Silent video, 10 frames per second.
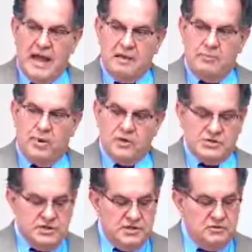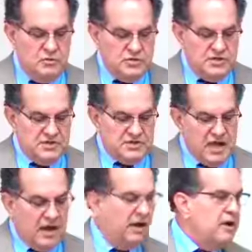that person who's the
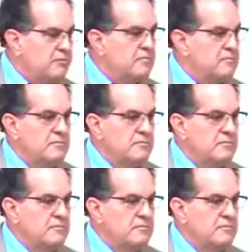seller